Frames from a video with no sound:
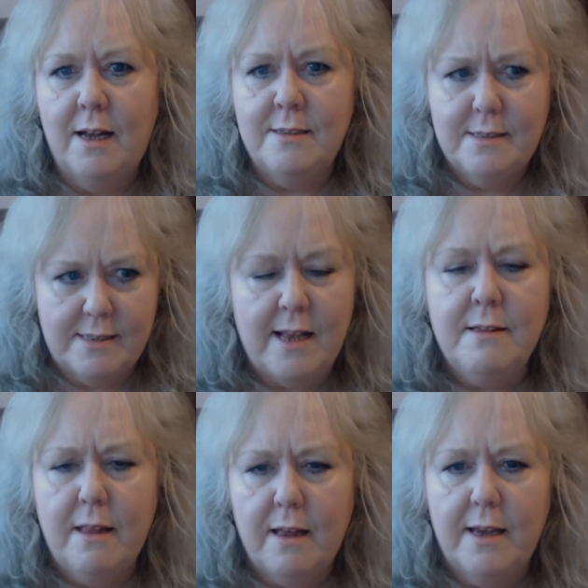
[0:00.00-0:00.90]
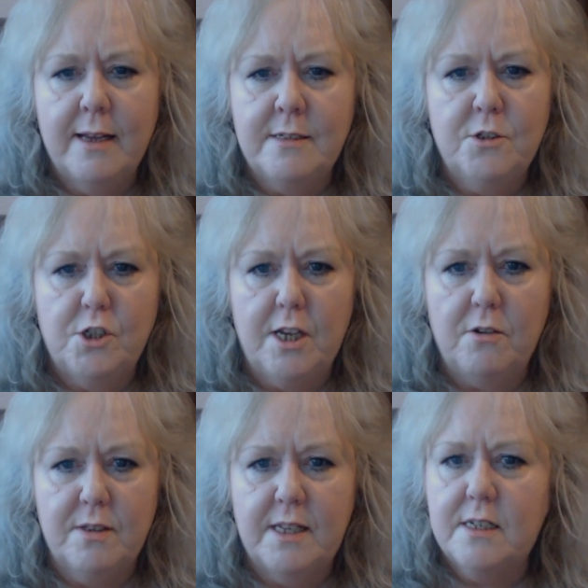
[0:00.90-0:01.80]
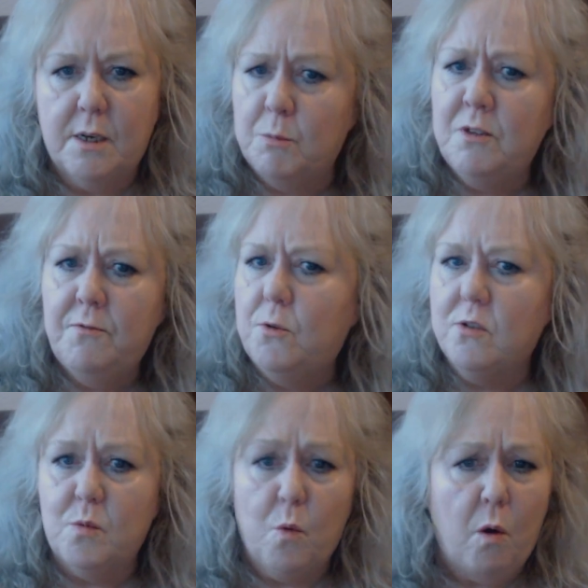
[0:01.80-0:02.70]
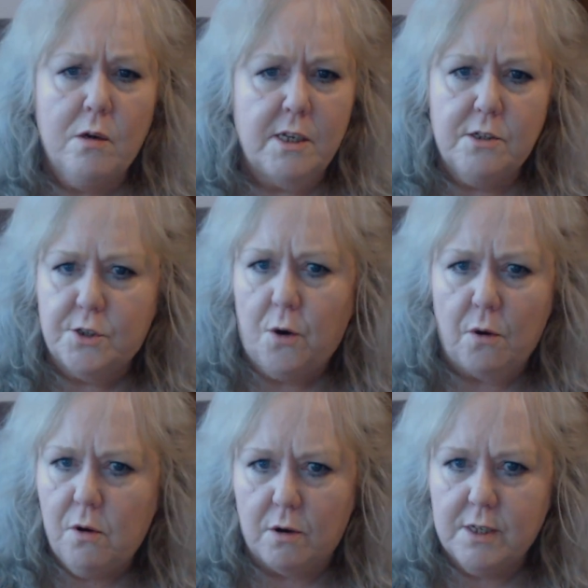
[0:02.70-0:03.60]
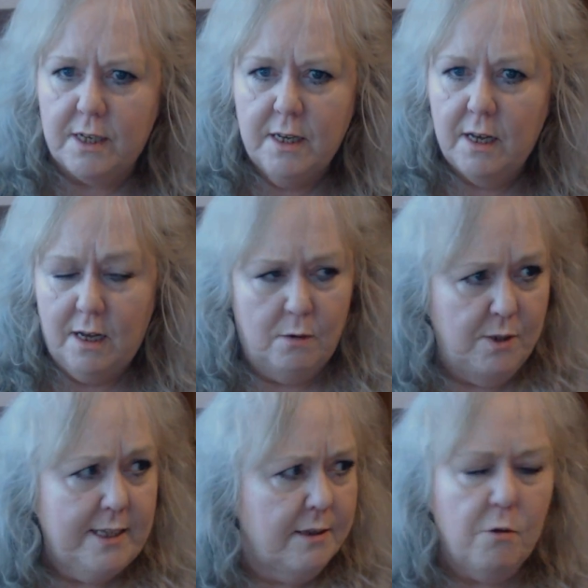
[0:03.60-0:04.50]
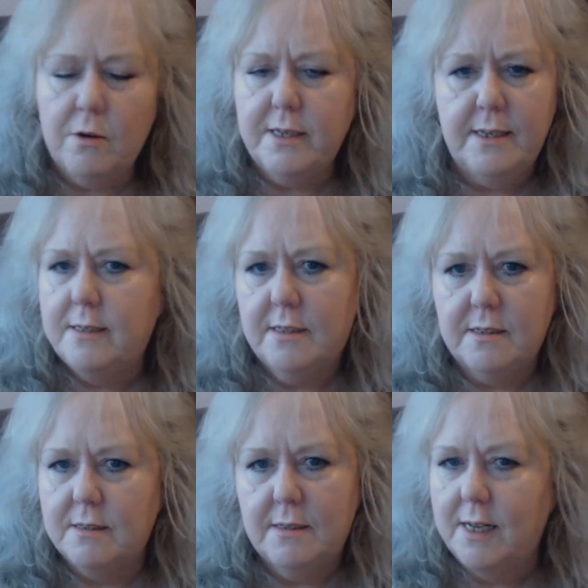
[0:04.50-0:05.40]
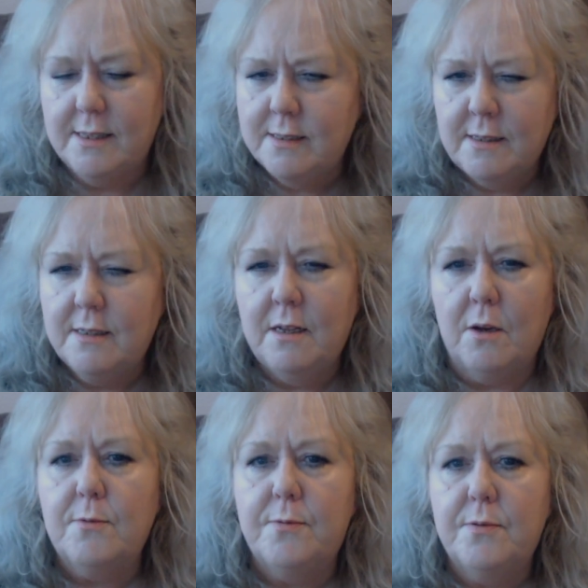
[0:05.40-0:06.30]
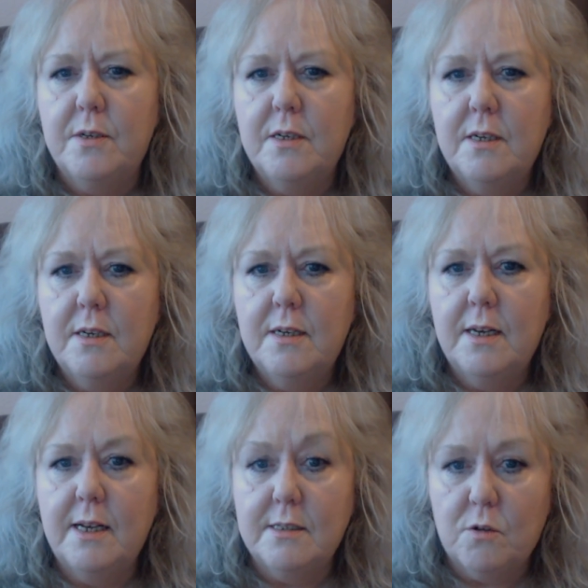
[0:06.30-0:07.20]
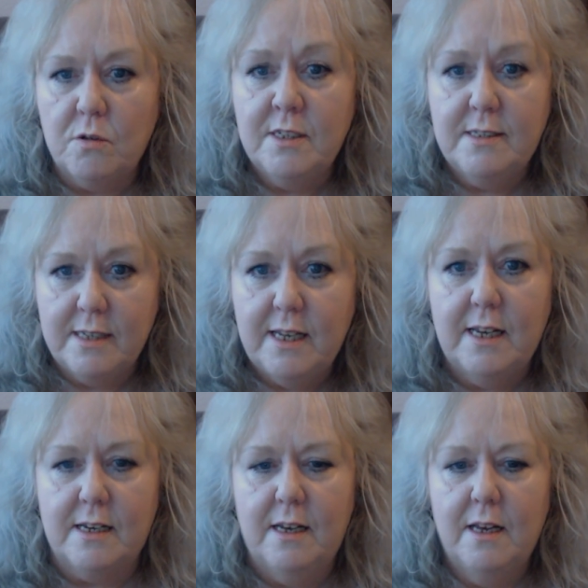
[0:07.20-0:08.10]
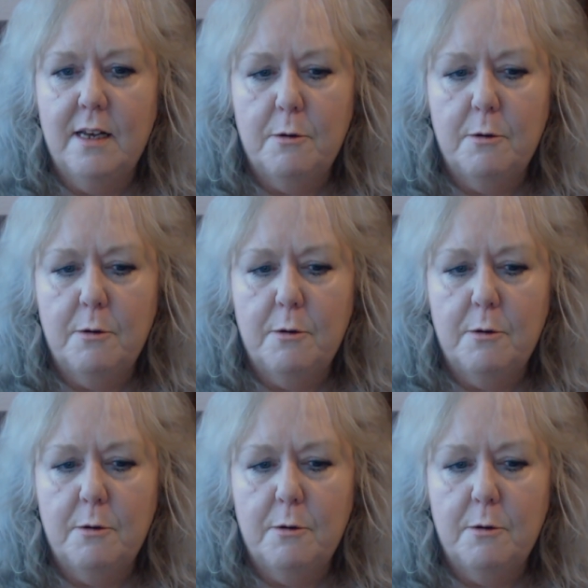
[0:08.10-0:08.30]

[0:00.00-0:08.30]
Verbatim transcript: and send that energy out there. Come on, folks, walk your talk. A wee thought here isn't enough. It's going to take